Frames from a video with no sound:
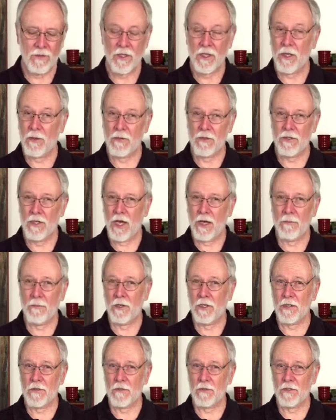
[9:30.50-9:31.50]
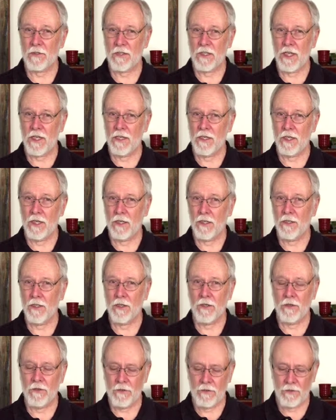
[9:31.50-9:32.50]
He was not much for state
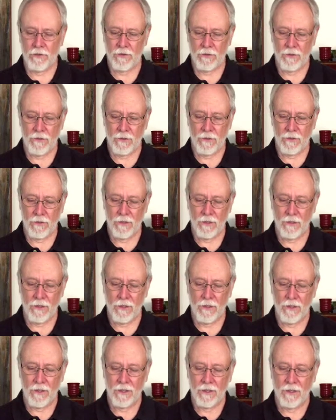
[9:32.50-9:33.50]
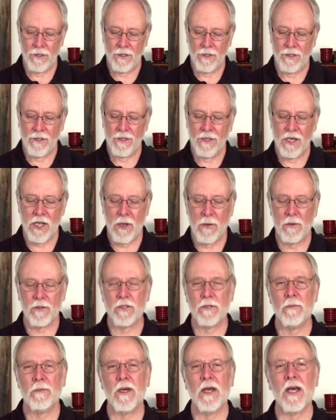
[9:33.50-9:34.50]
dinners, and he
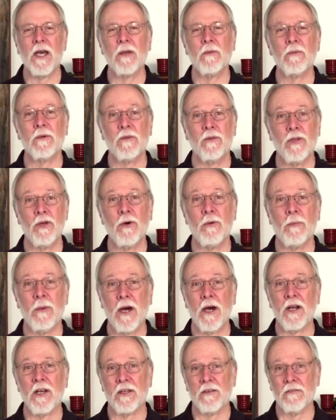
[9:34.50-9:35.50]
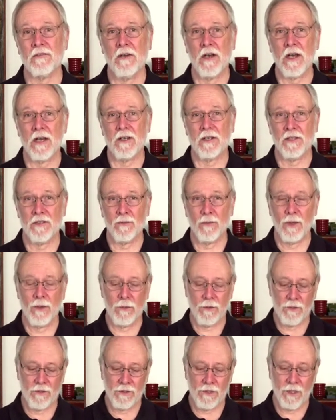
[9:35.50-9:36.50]
was a man with no body fat, as we
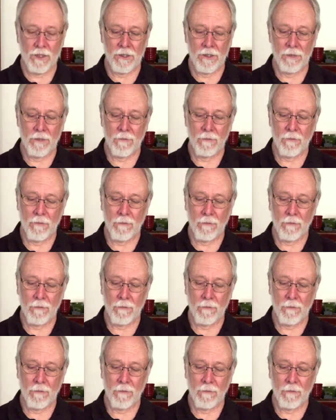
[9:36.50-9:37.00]
would say.